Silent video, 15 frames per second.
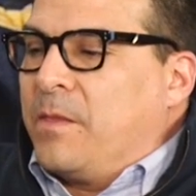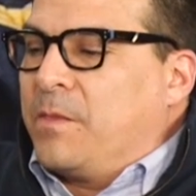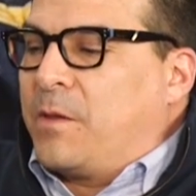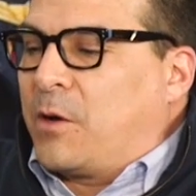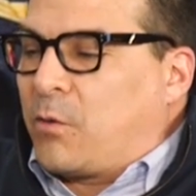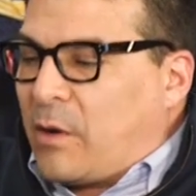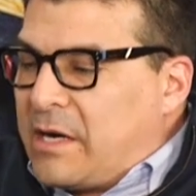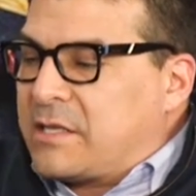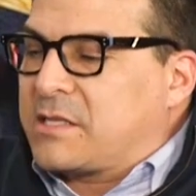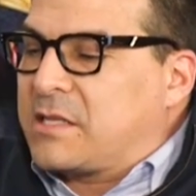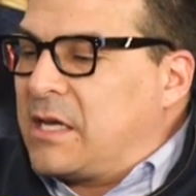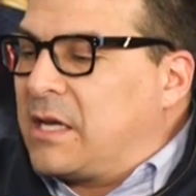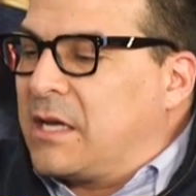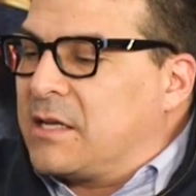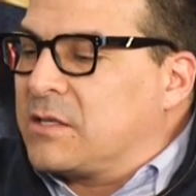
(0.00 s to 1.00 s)
the greatest
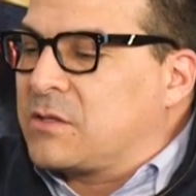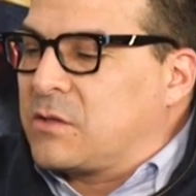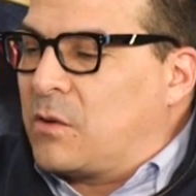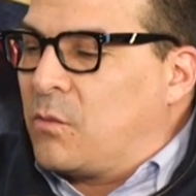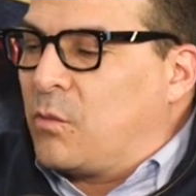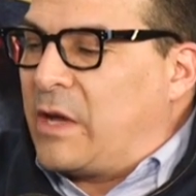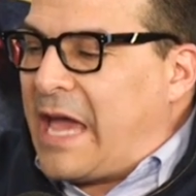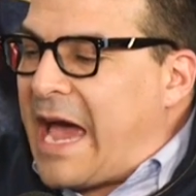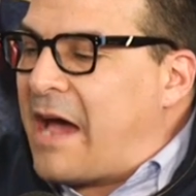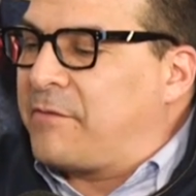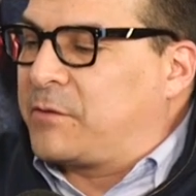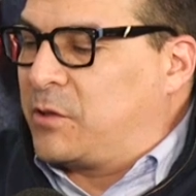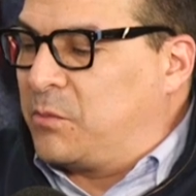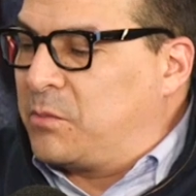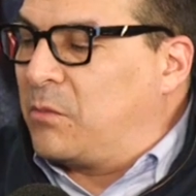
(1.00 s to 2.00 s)
thing is we
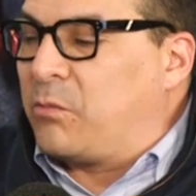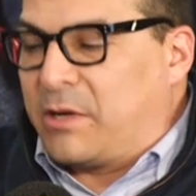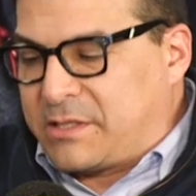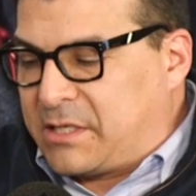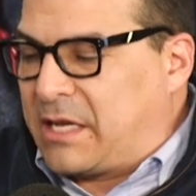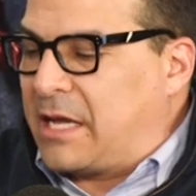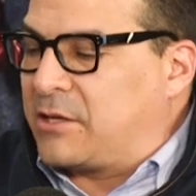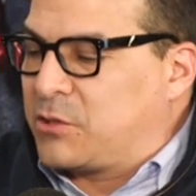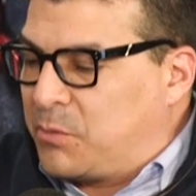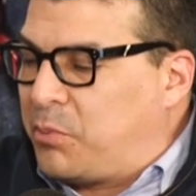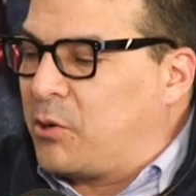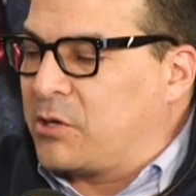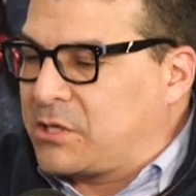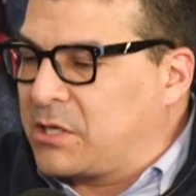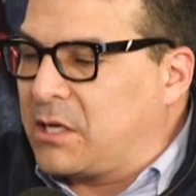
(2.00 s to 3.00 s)
have to once again to
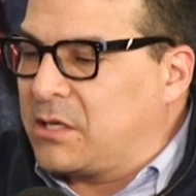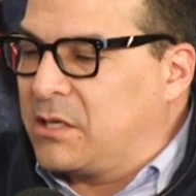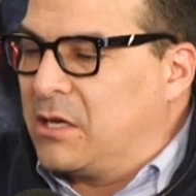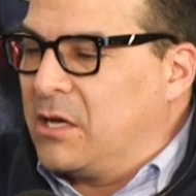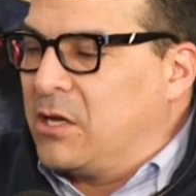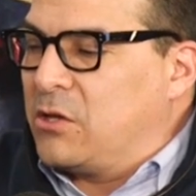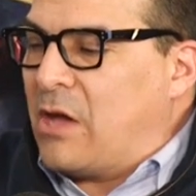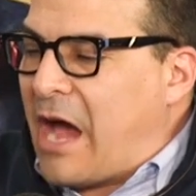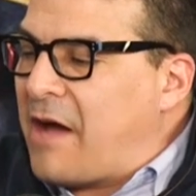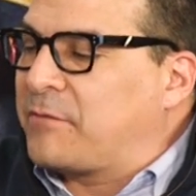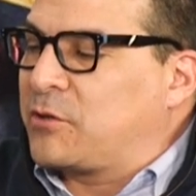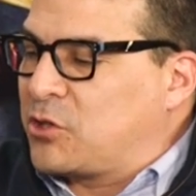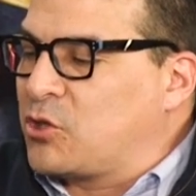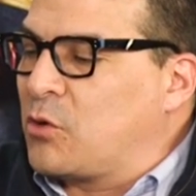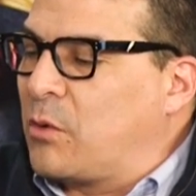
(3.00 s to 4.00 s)
push it you have
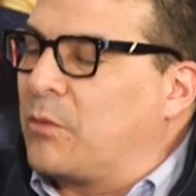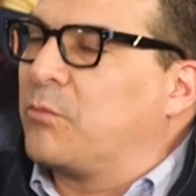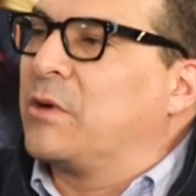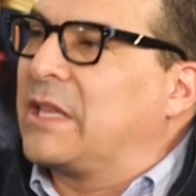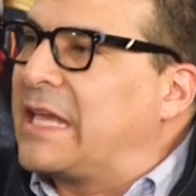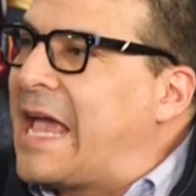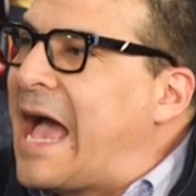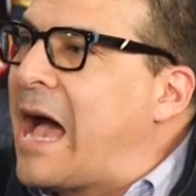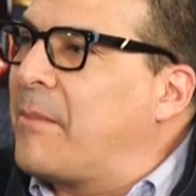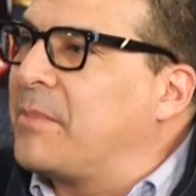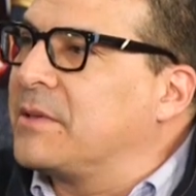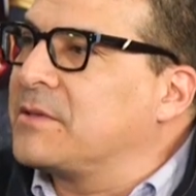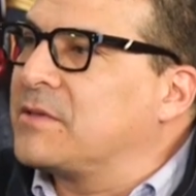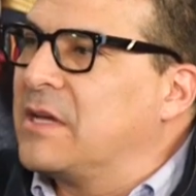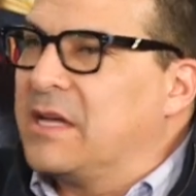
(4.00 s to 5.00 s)
to show what really
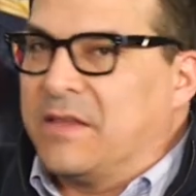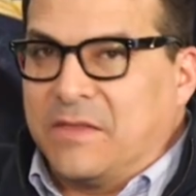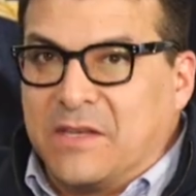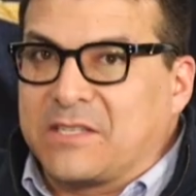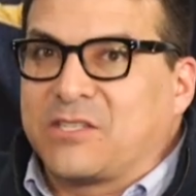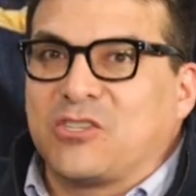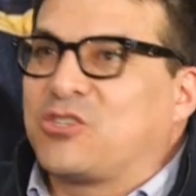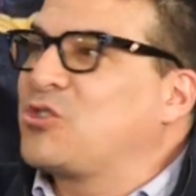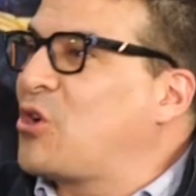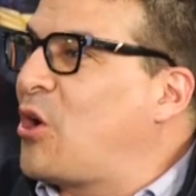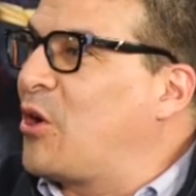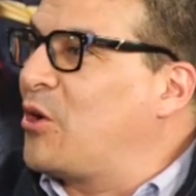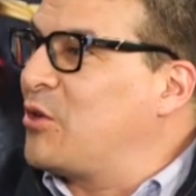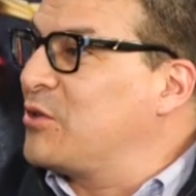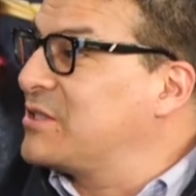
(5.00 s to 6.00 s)
happens this is
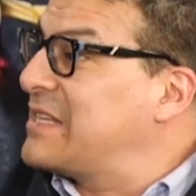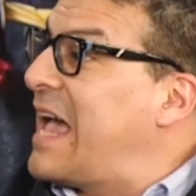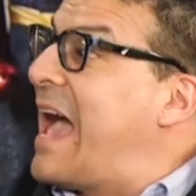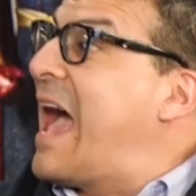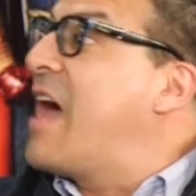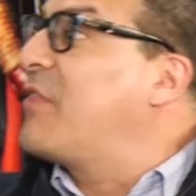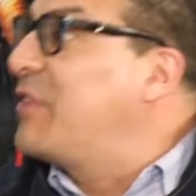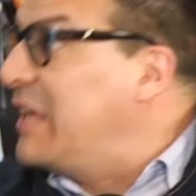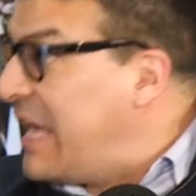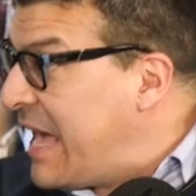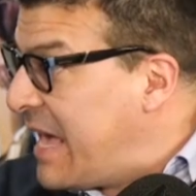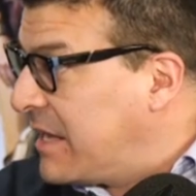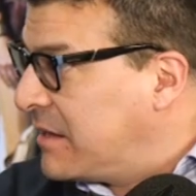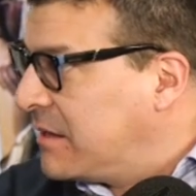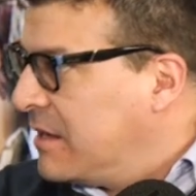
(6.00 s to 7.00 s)
Charles at the
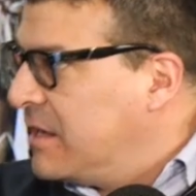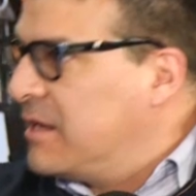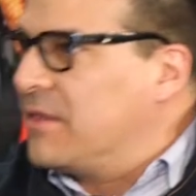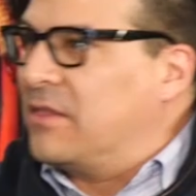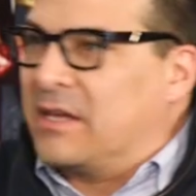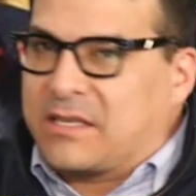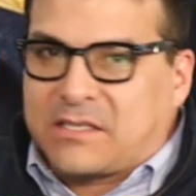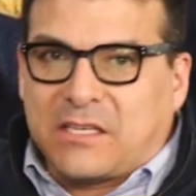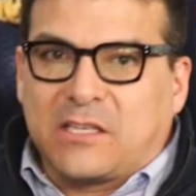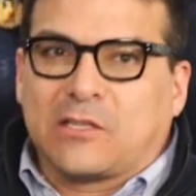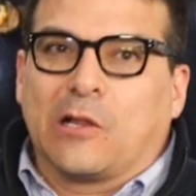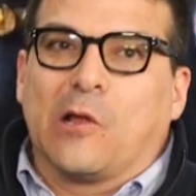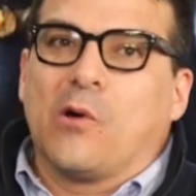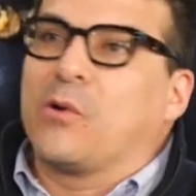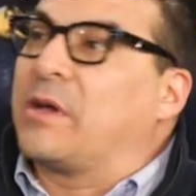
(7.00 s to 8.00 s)
end. This
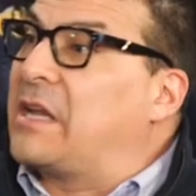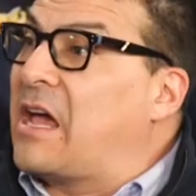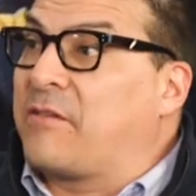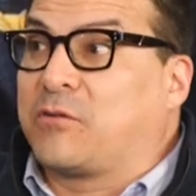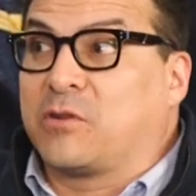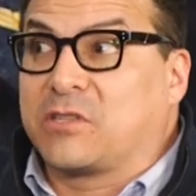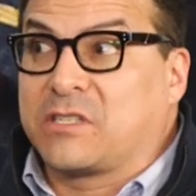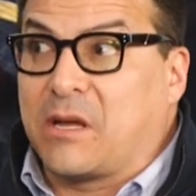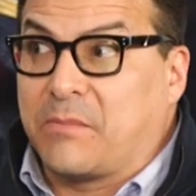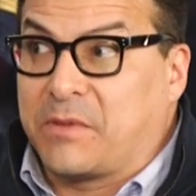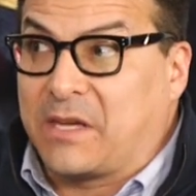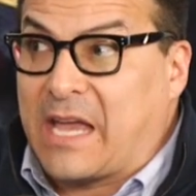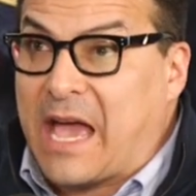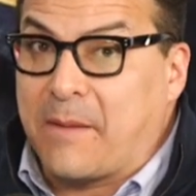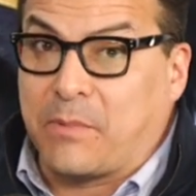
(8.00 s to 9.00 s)
is Logan after
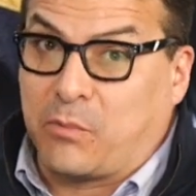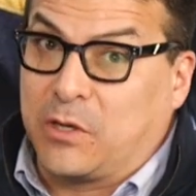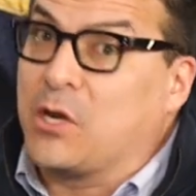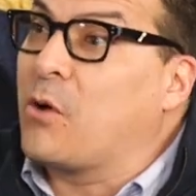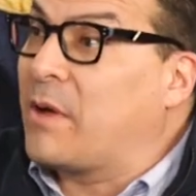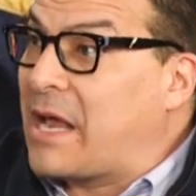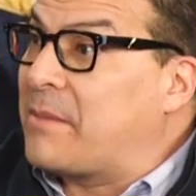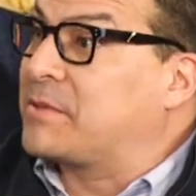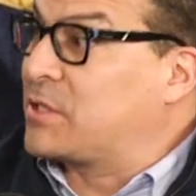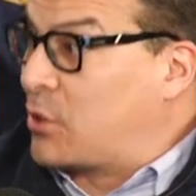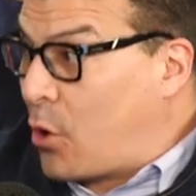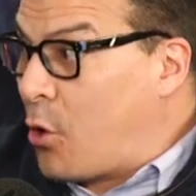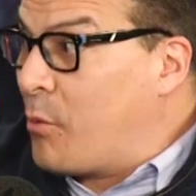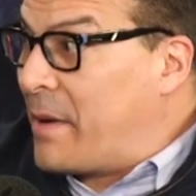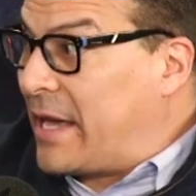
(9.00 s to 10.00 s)
something happened. We know what happens in
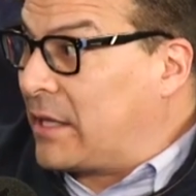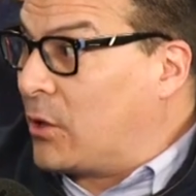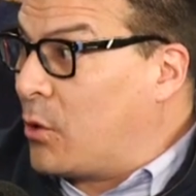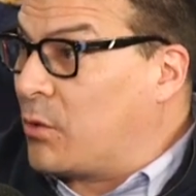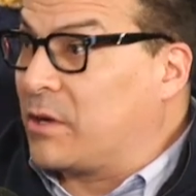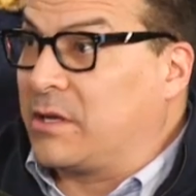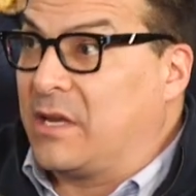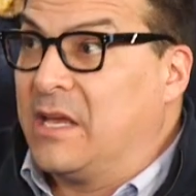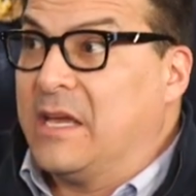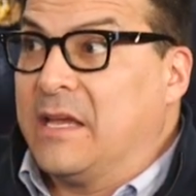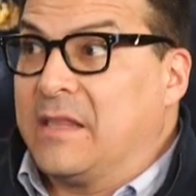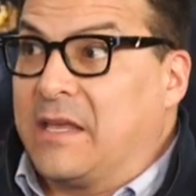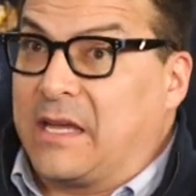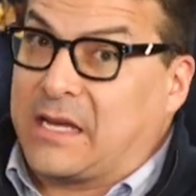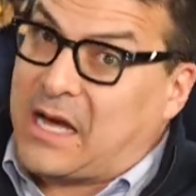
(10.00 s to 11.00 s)
Old Man Logan.
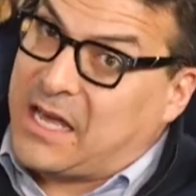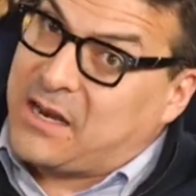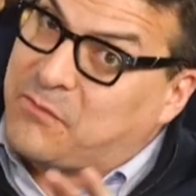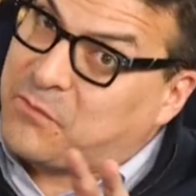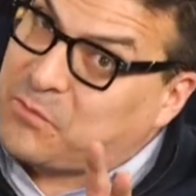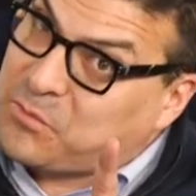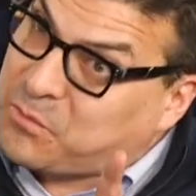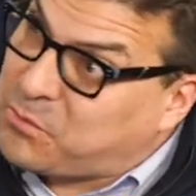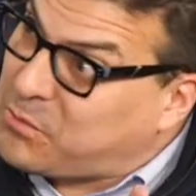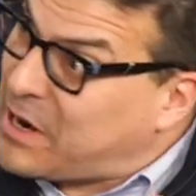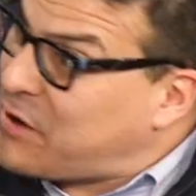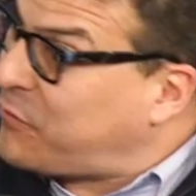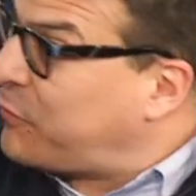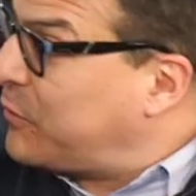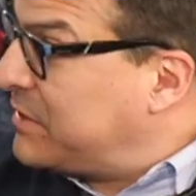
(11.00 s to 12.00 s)
They kind of
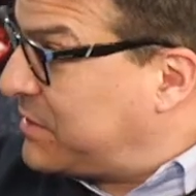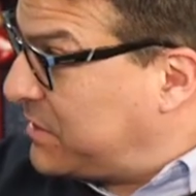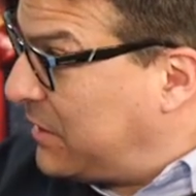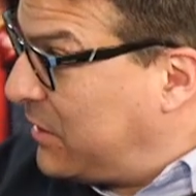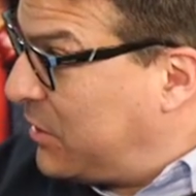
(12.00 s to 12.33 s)
referenced a